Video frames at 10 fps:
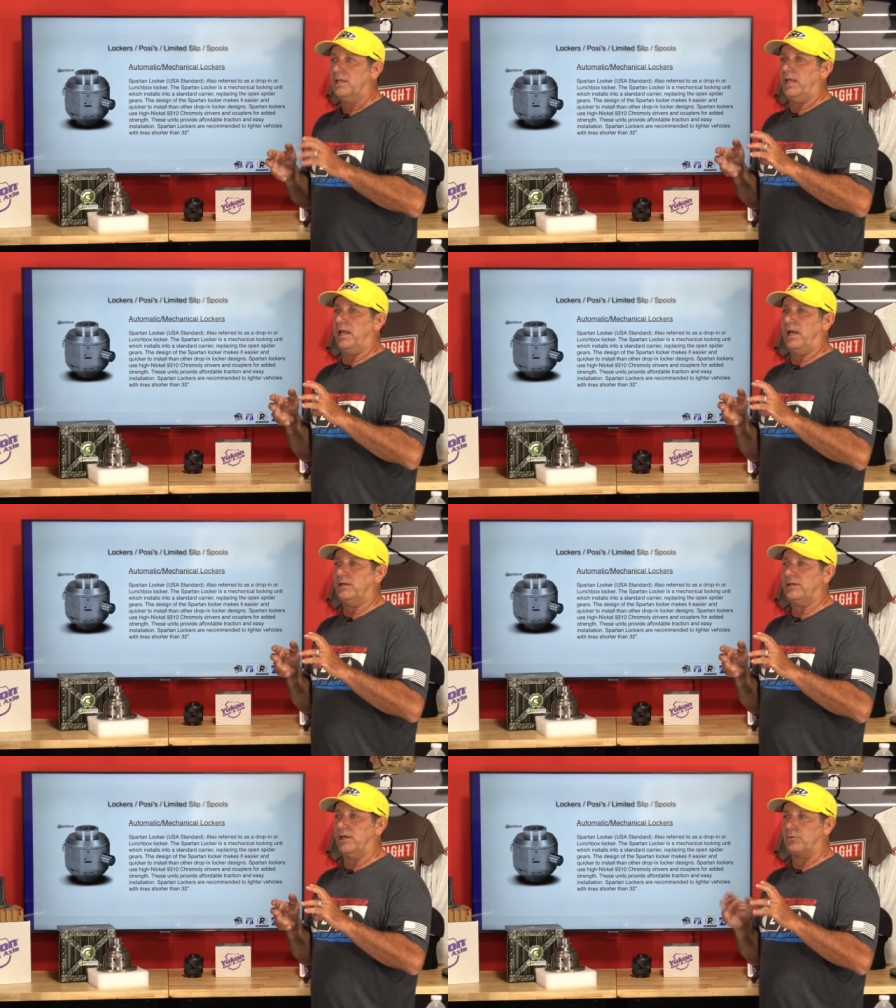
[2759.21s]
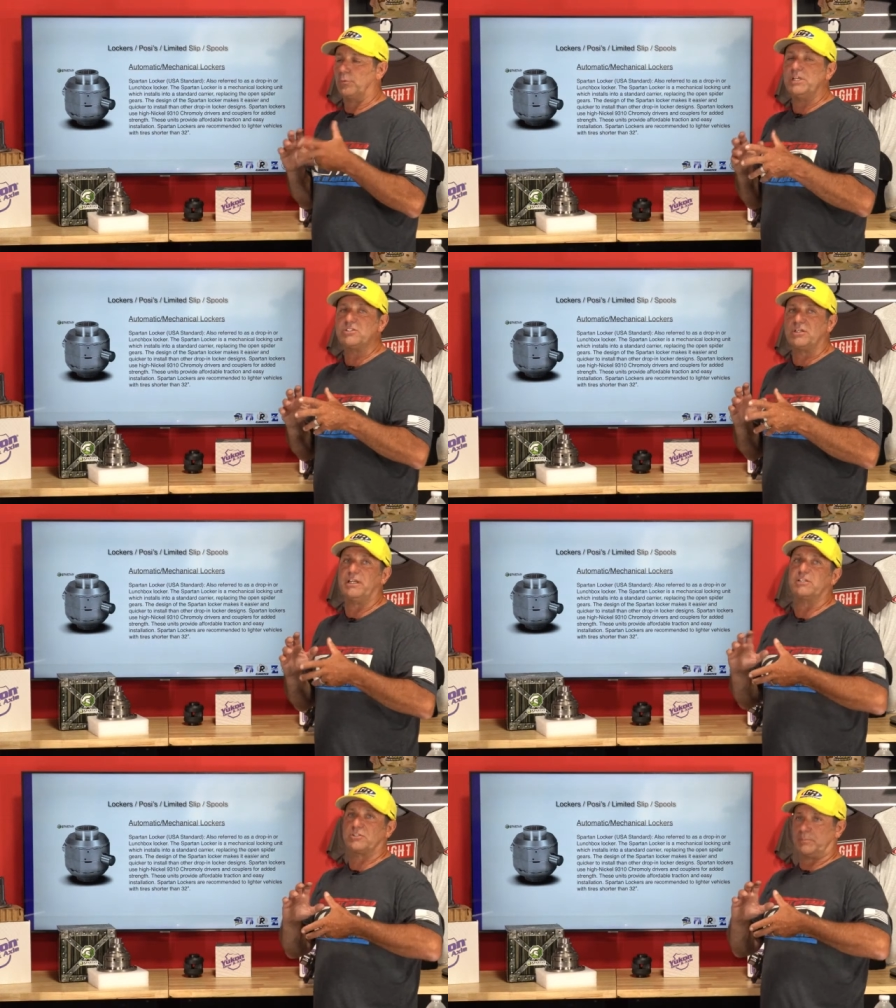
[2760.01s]
And uh, the reason
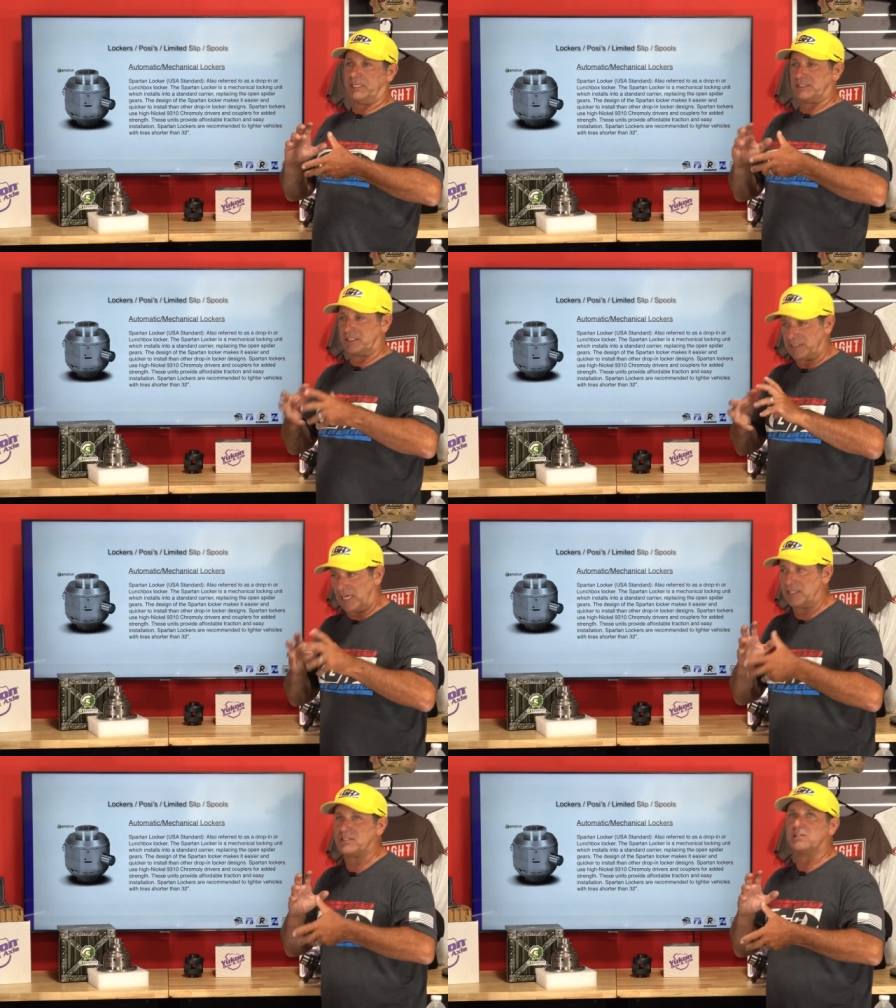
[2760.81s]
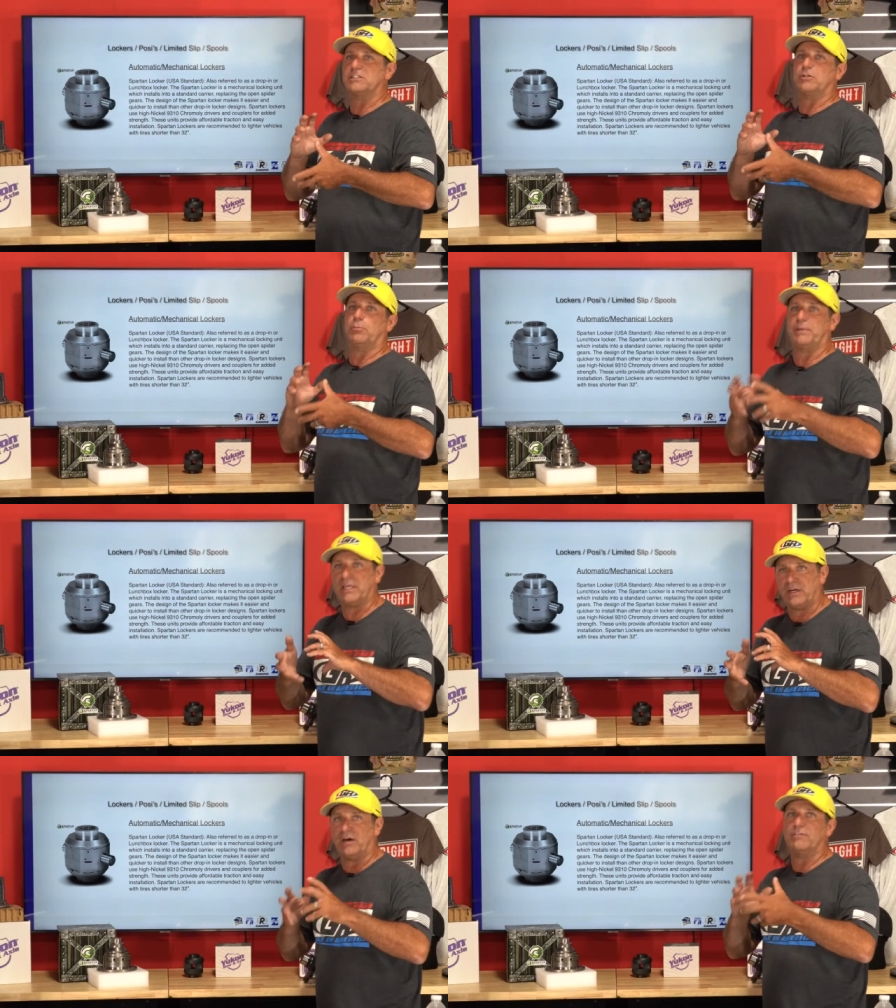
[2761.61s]
is because it takes a little bit
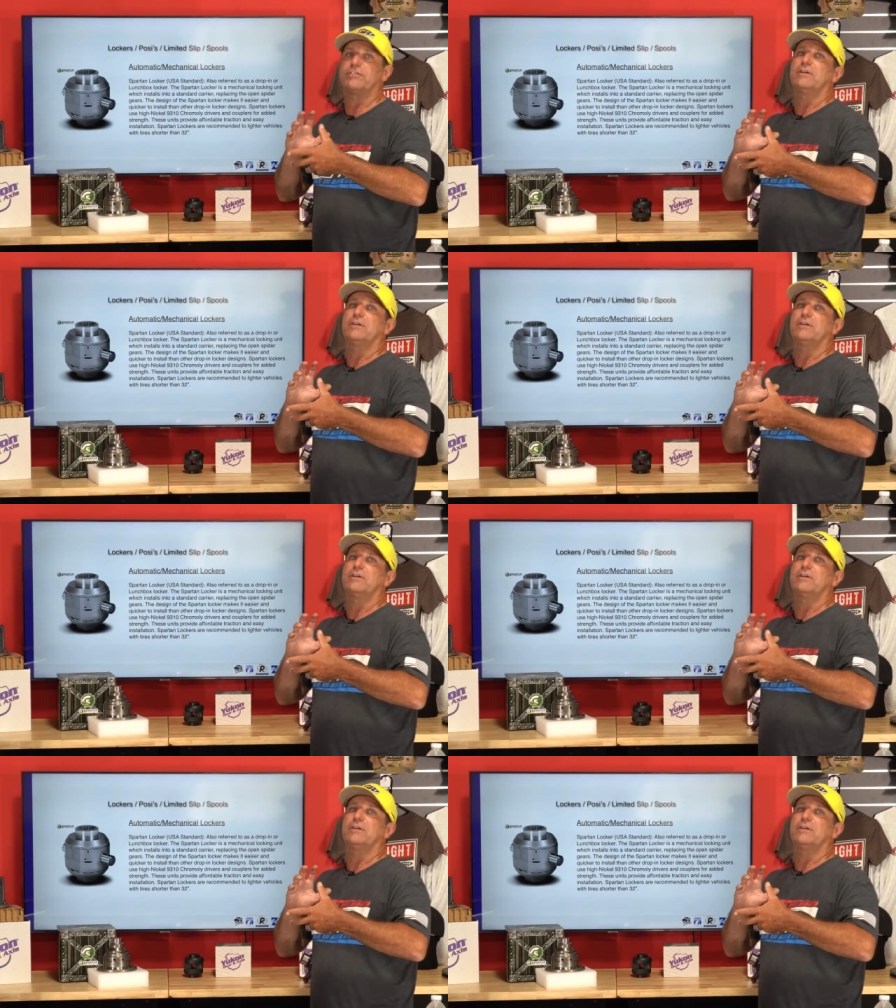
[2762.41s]
of